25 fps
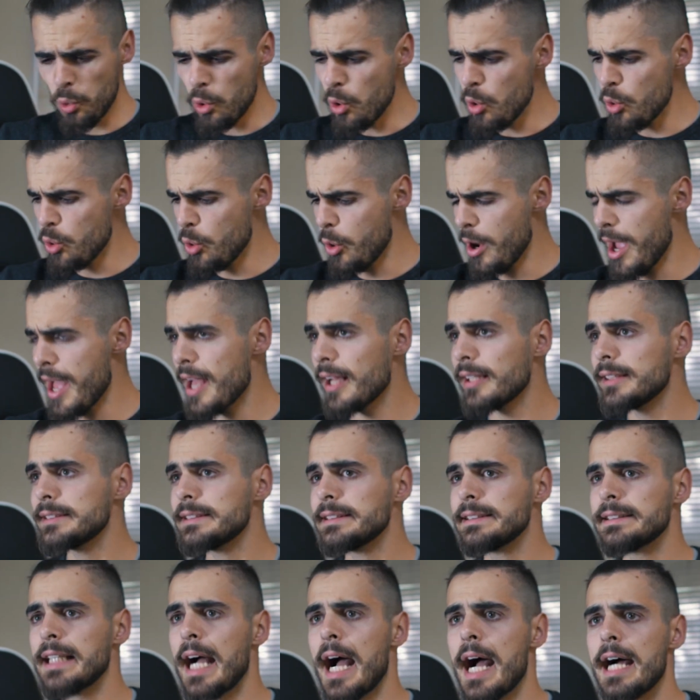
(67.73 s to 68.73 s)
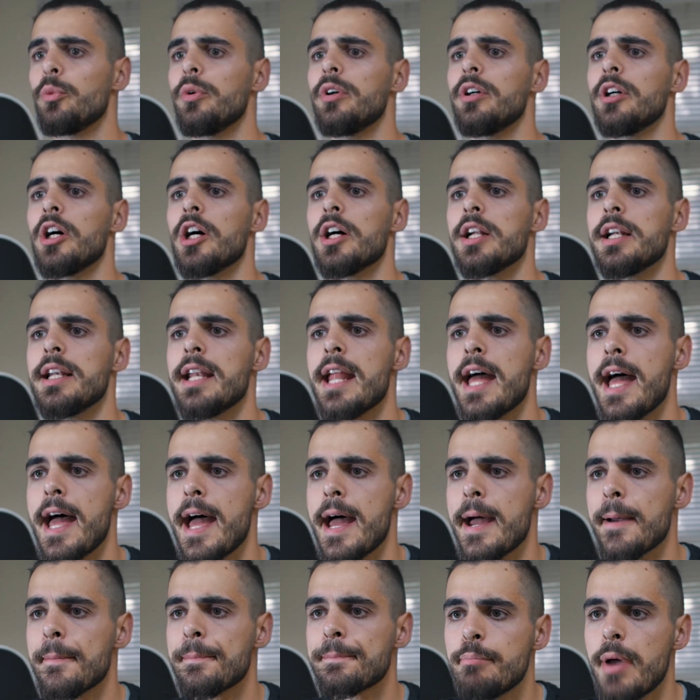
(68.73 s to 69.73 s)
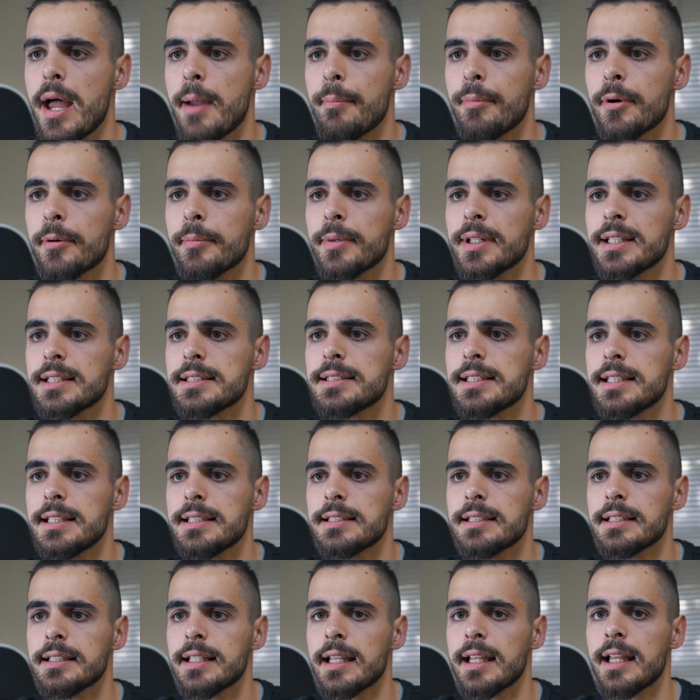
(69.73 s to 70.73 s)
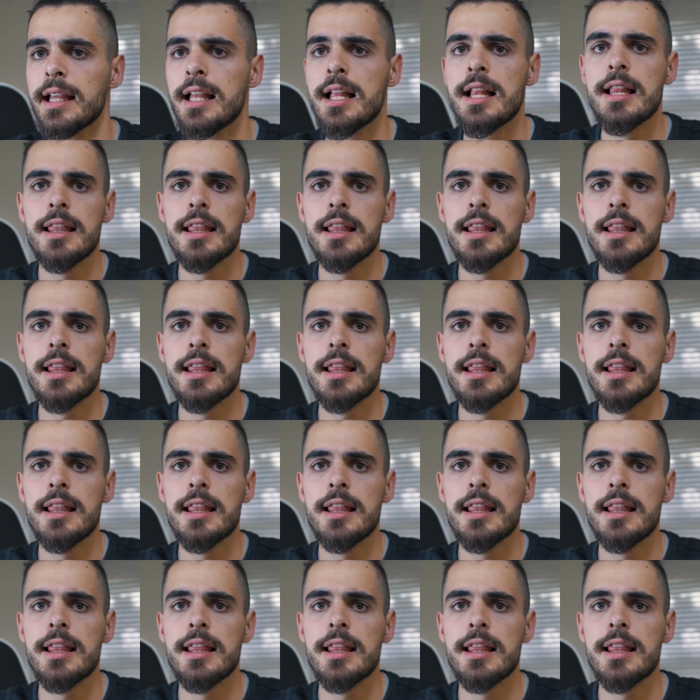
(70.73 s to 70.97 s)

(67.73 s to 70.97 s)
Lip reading: Whew. We're on peppermint tea today.